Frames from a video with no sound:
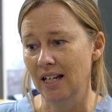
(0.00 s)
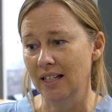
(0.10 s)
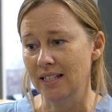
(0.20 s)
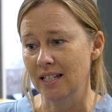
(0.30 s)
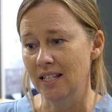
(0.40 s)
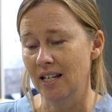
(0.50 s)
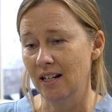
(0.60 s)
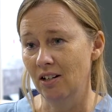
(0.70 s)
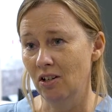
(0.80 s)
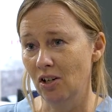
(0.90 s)
and
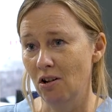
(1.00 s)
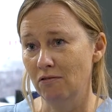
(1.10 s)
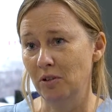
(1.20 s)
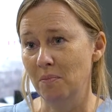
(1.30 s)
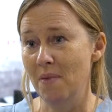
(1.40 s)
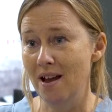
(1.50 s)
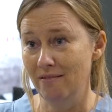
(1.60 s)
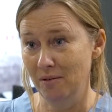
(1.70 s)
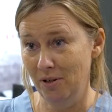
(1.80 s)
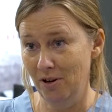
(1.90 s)
then I got a call from
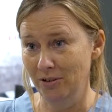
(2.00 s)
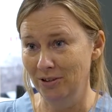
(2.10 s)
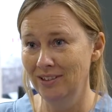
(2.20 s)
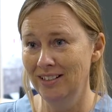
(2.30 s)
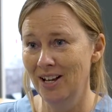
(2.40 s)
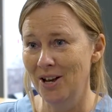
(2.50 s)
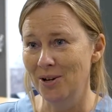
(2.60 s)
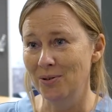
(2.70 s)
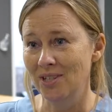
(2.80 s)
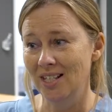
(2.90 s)
Mary McConnell
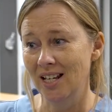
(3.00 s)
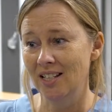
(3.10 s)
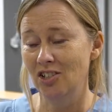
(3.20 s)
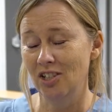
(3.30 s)
who said,